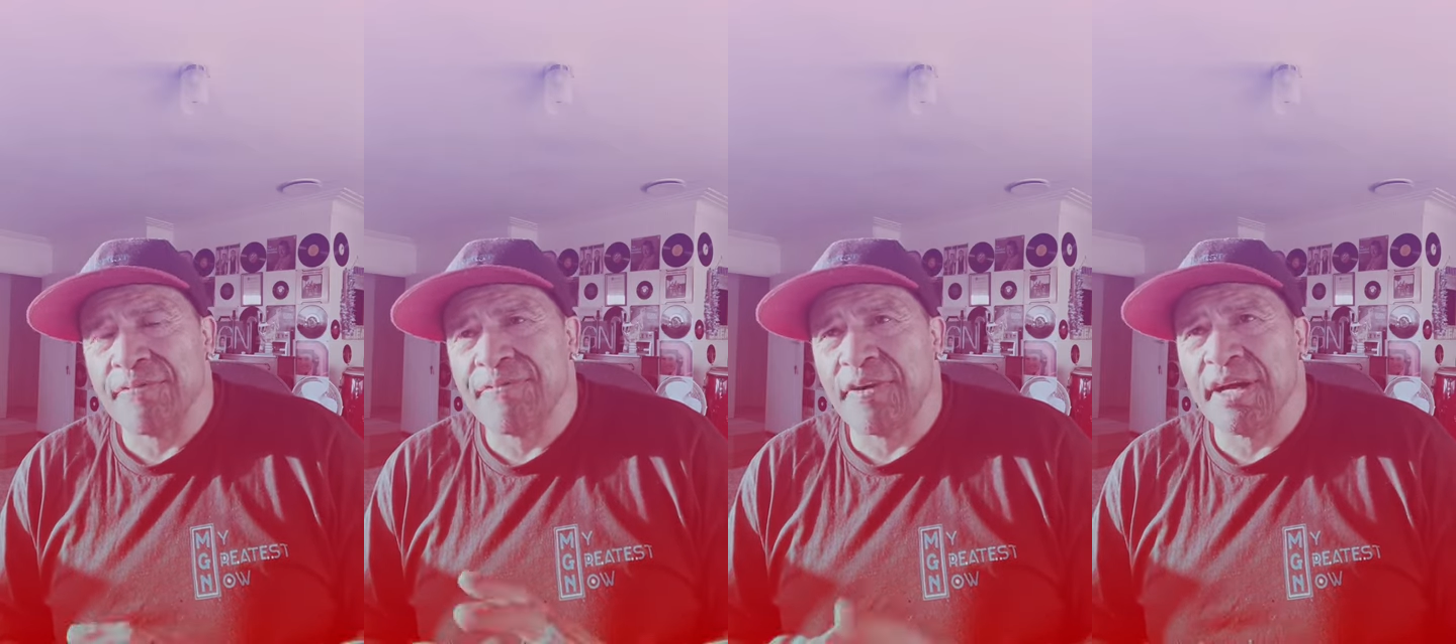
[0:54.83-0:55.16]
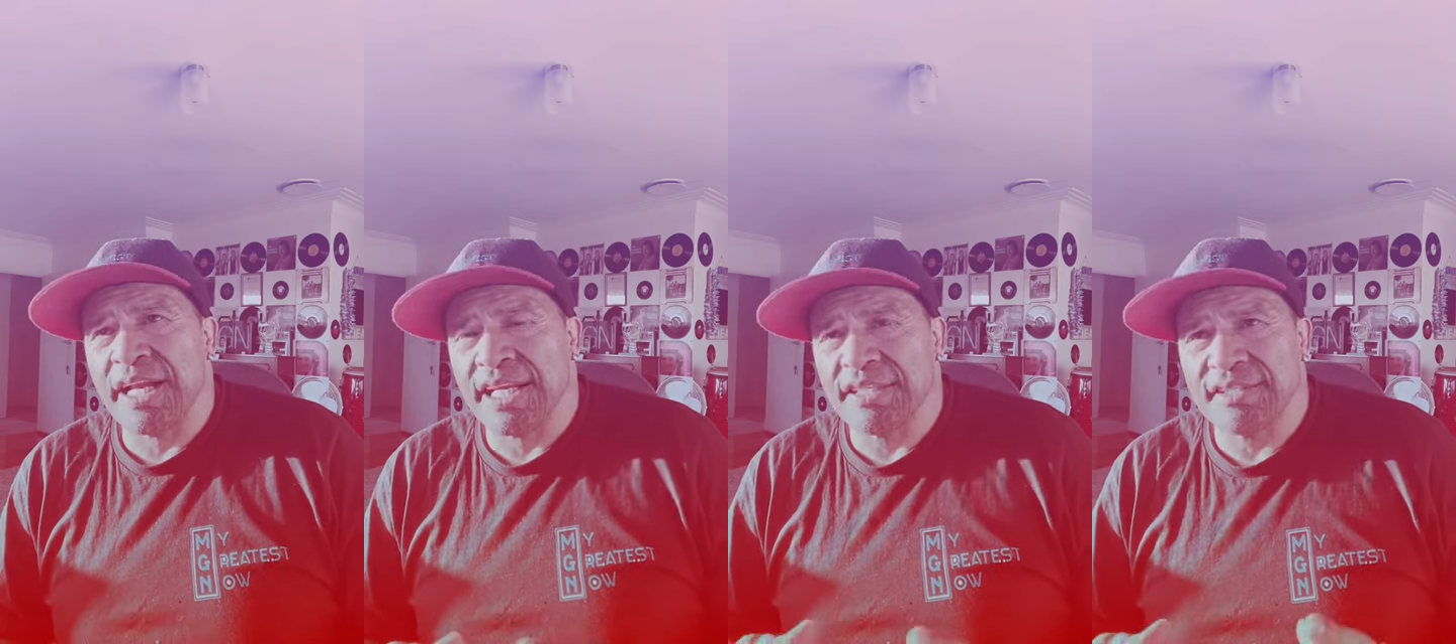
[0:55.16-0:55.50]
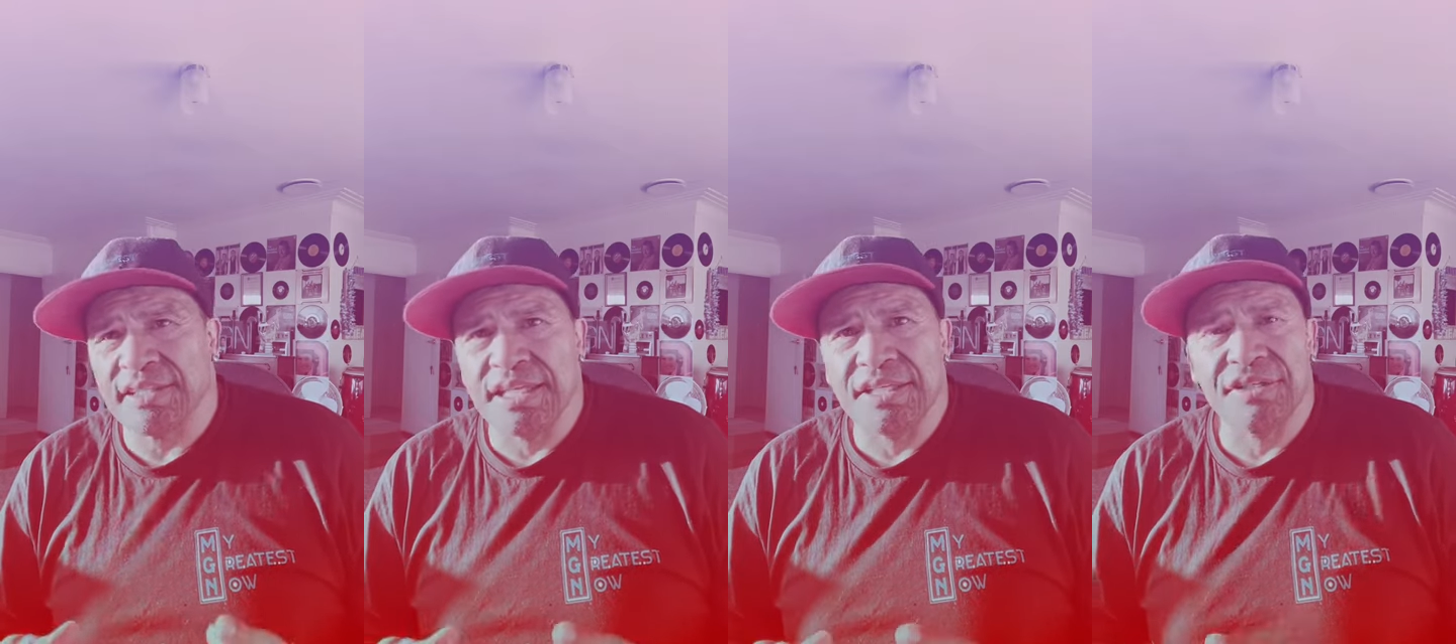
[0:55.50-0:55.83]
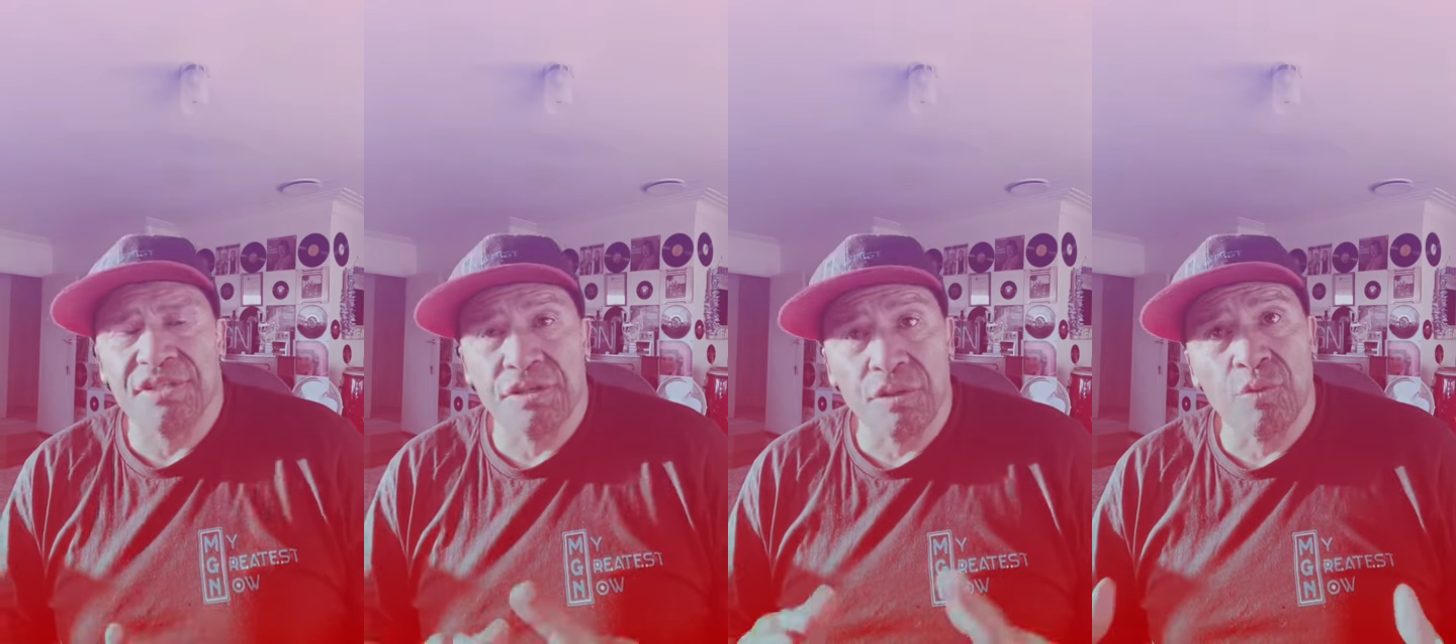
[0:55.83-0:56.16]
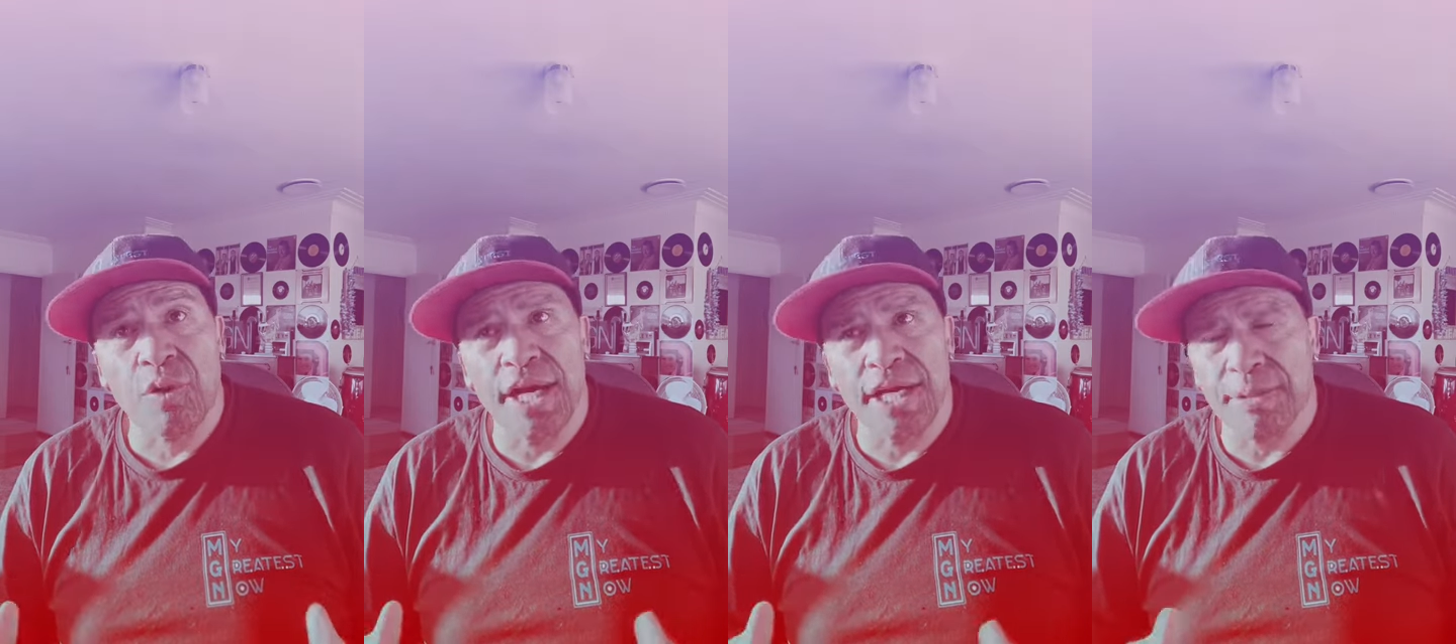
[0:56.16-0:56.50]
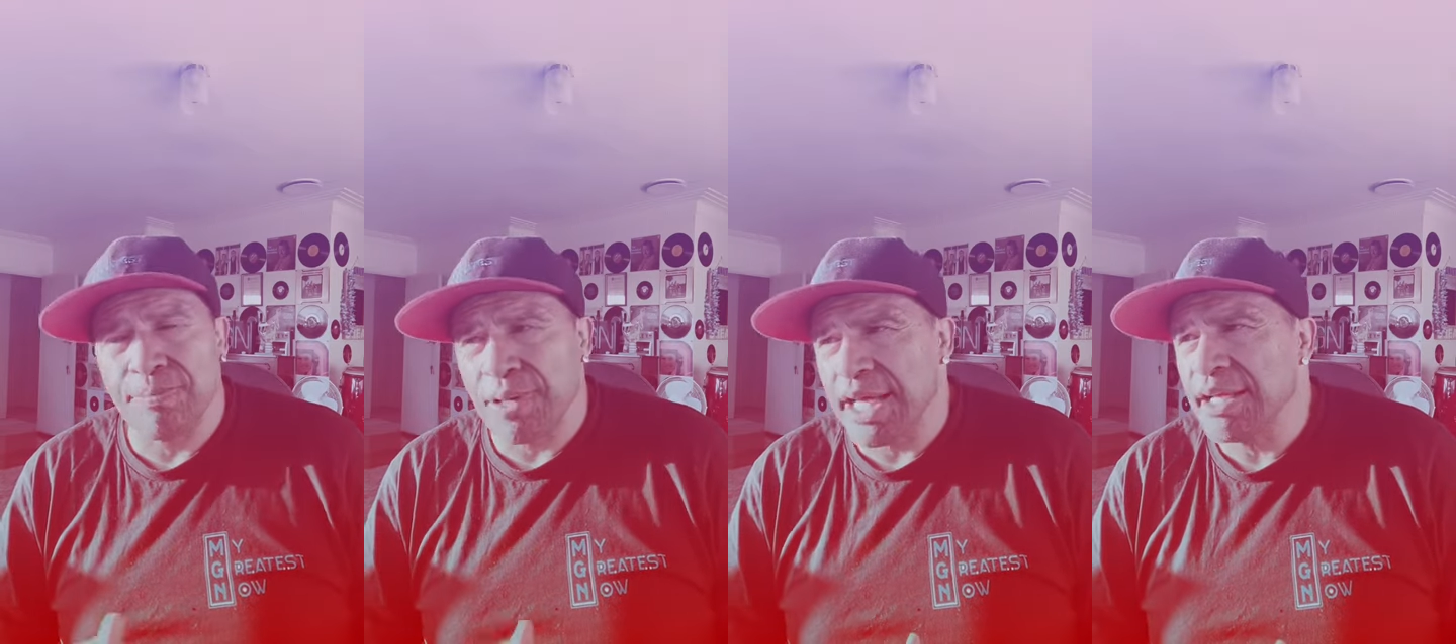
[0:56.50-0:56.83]
finance into your wider
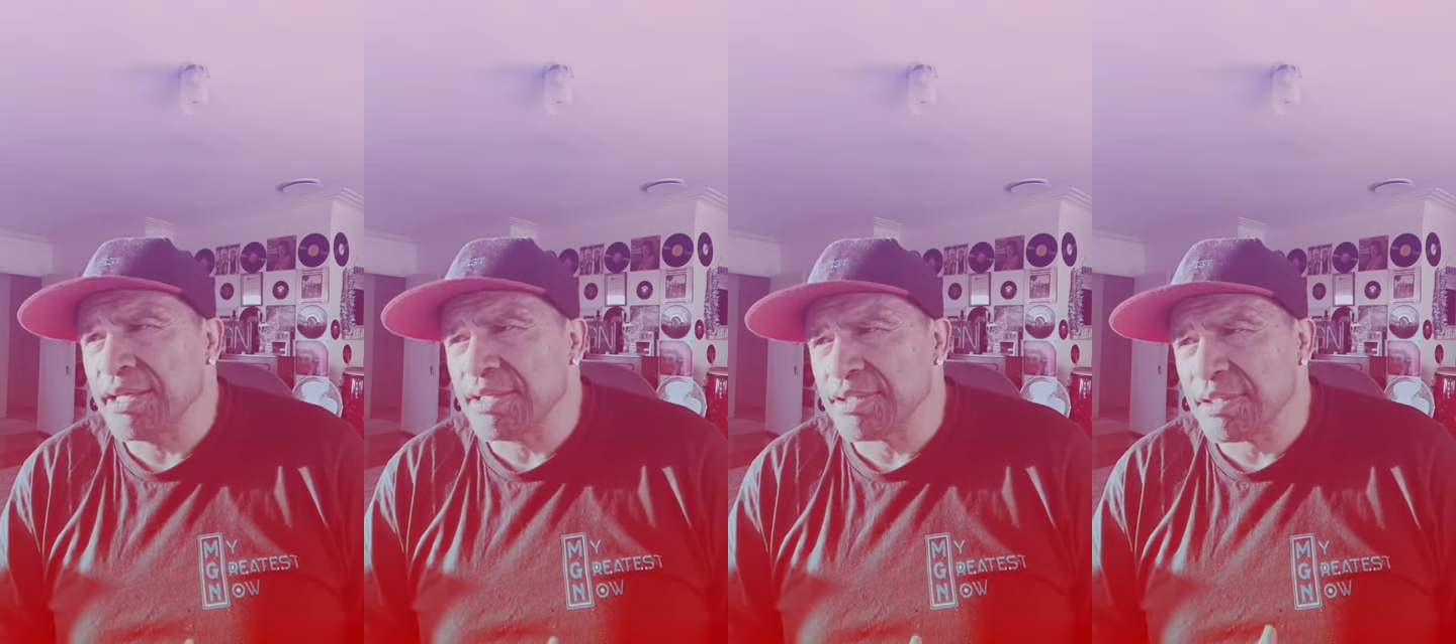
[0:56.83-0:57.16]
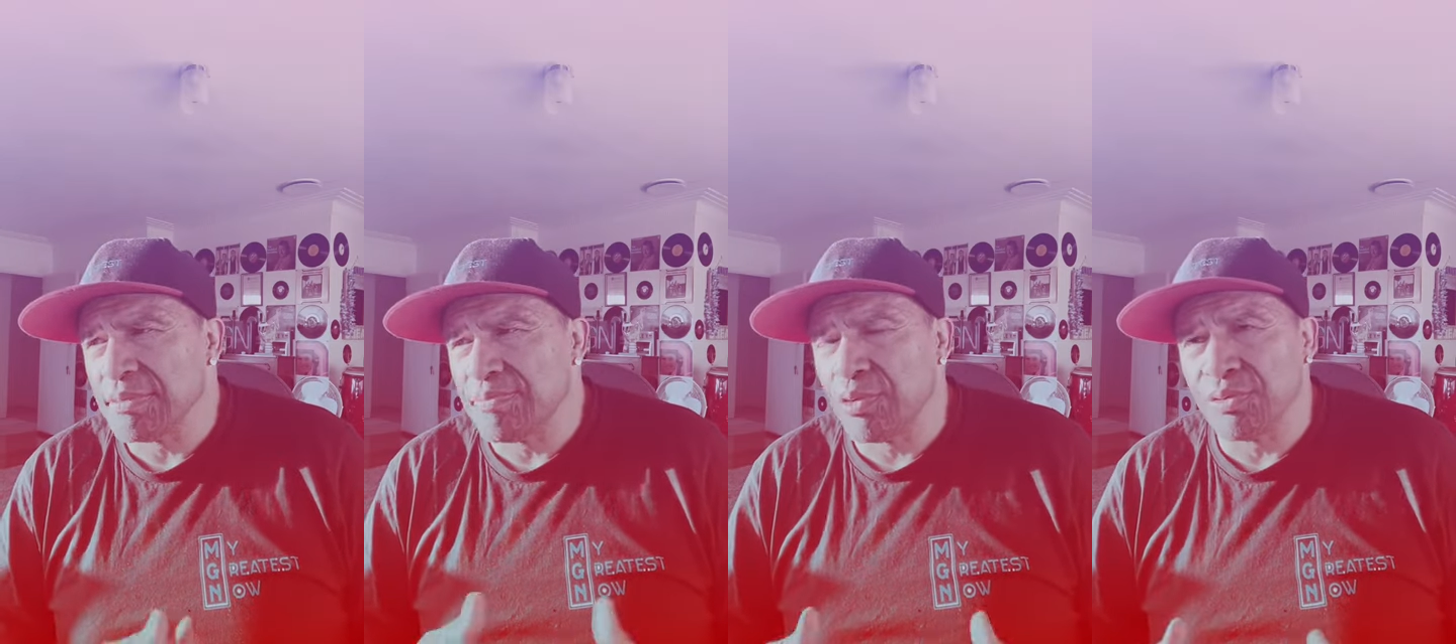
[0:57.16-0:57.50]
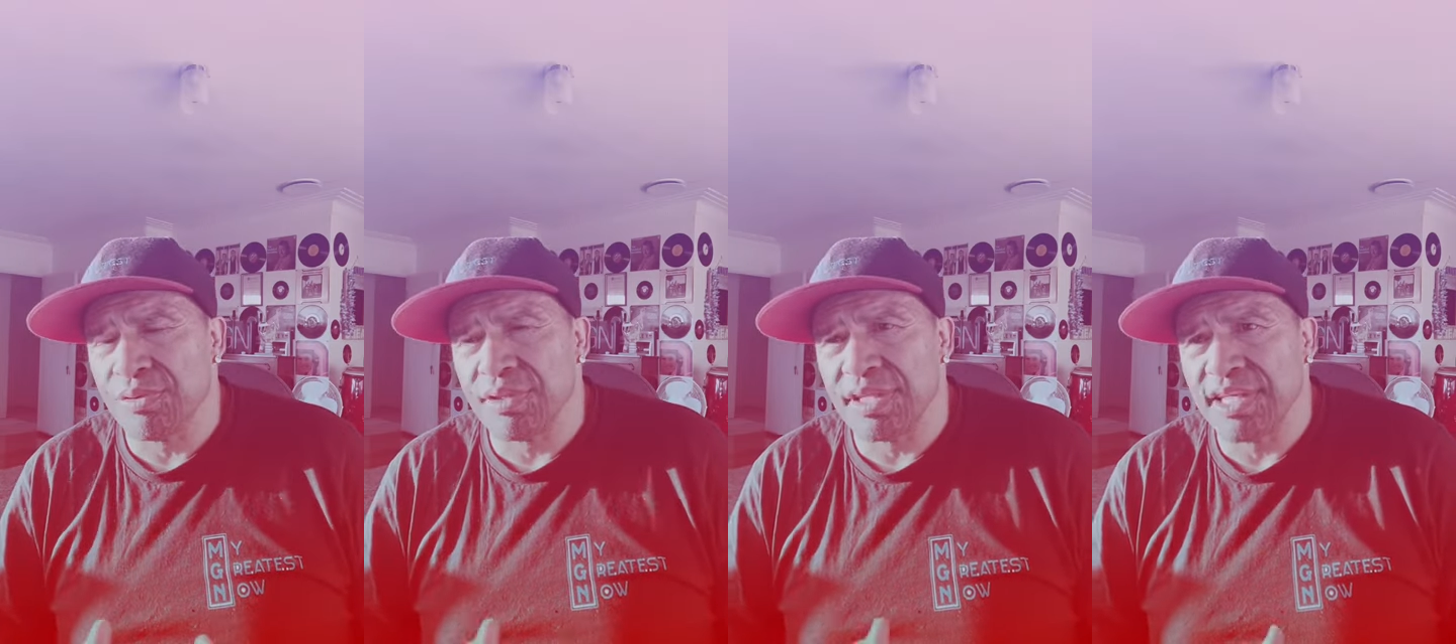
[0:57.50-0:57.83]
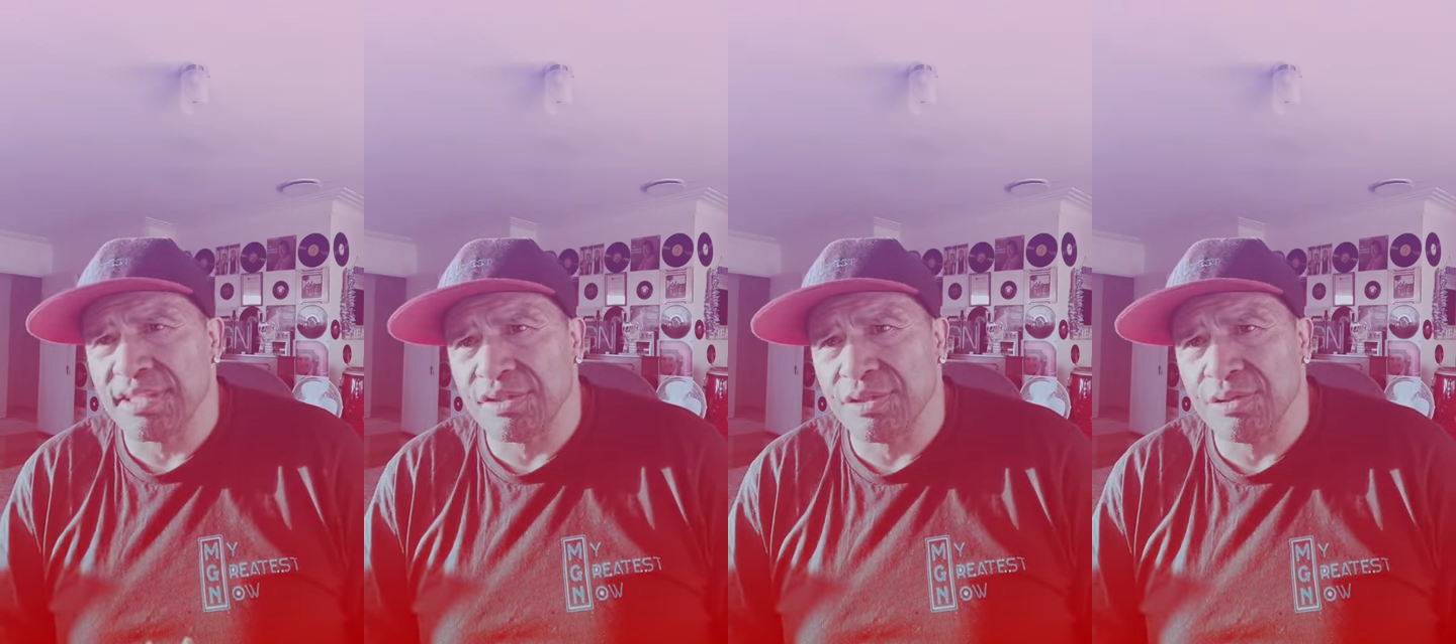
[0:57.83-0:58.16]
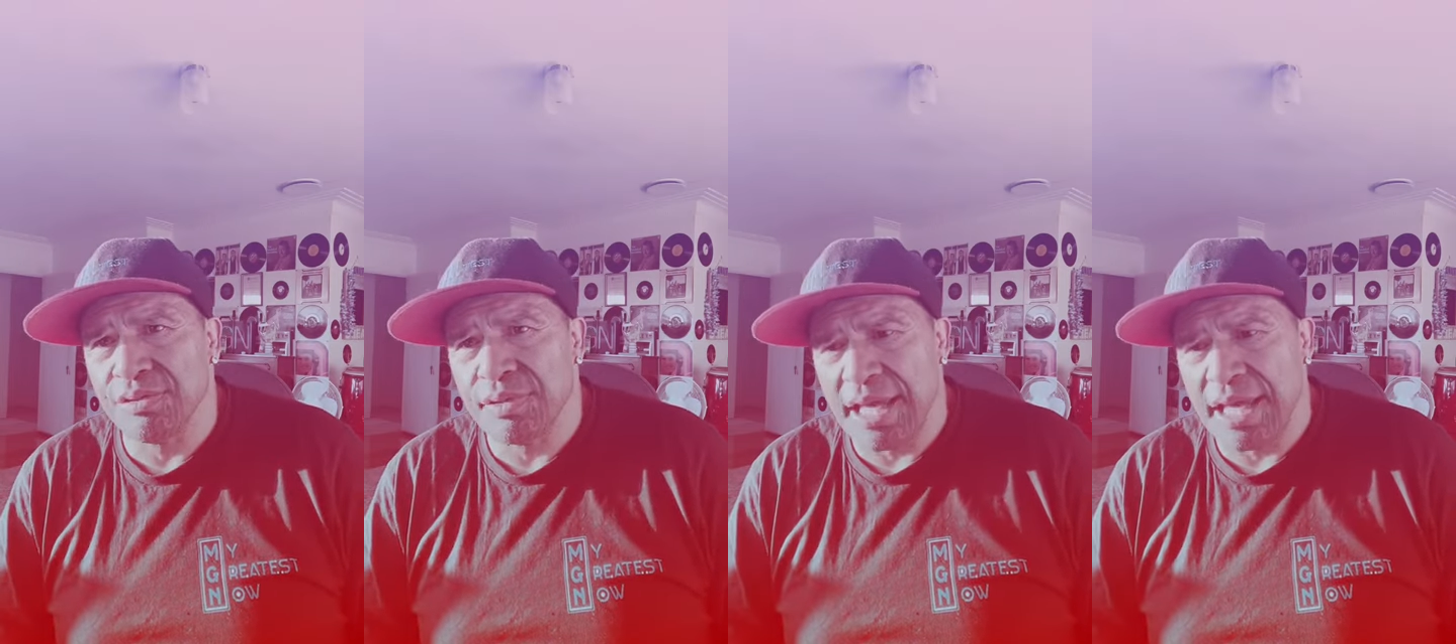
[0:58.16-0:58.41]
plan is an important thing to do.